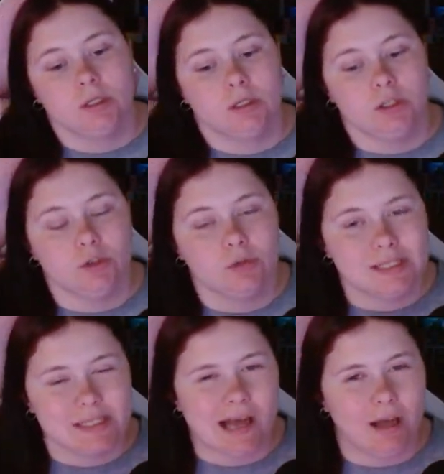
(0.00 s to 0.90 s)
you
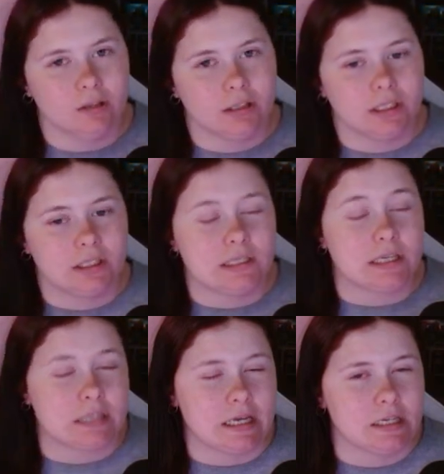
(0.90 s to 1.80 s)
can tell that it's
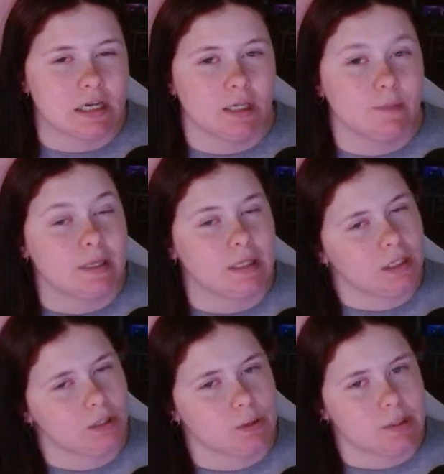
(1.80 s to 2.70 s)
like daytime and then
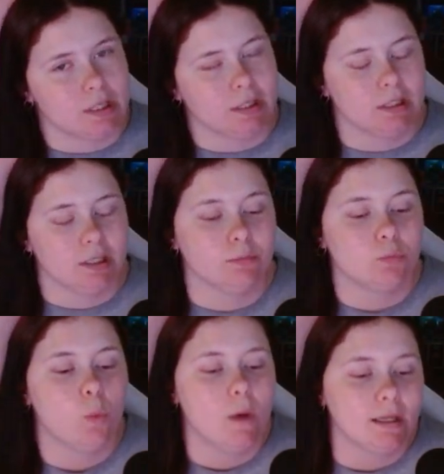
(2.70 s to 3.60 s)
it goes to nighttime.
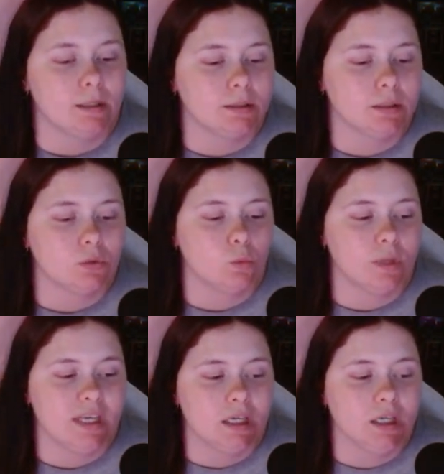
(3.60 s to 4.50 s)
Well,
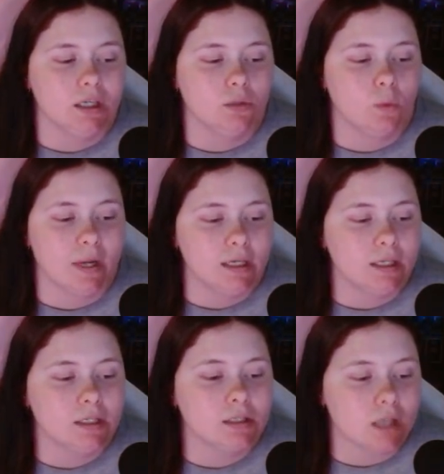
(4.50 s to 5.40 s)
we
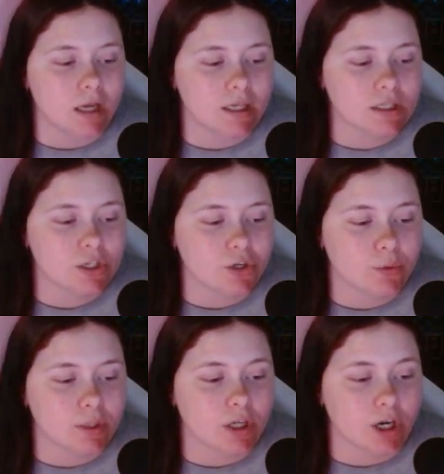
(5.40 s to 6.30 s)
waited in line to
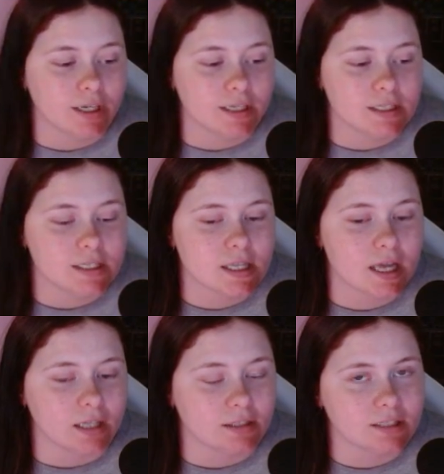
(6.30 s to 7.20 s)
go on Guardians of the
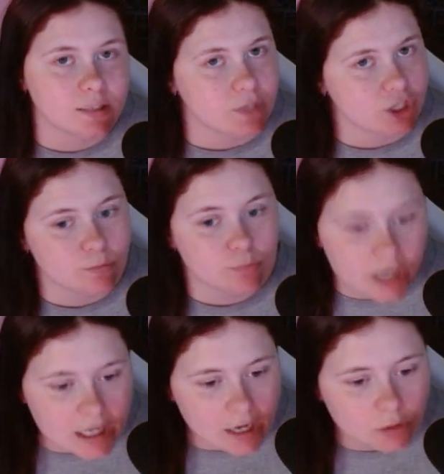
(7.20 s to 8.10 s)
Galaxy Mission
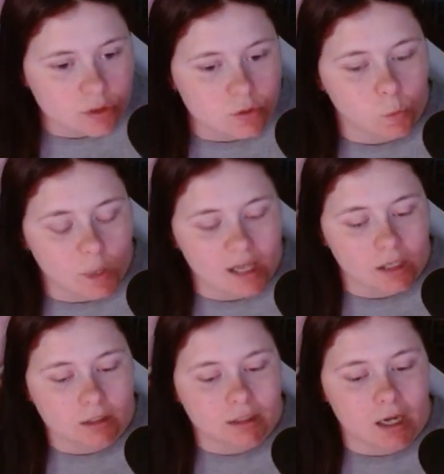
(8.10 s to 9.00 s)
Breakout.
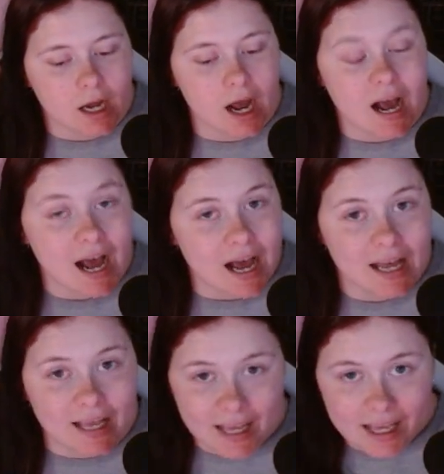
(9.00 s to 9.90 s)
Well,
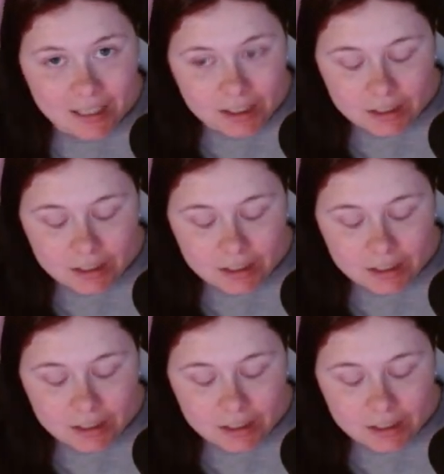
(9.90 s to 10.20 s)
I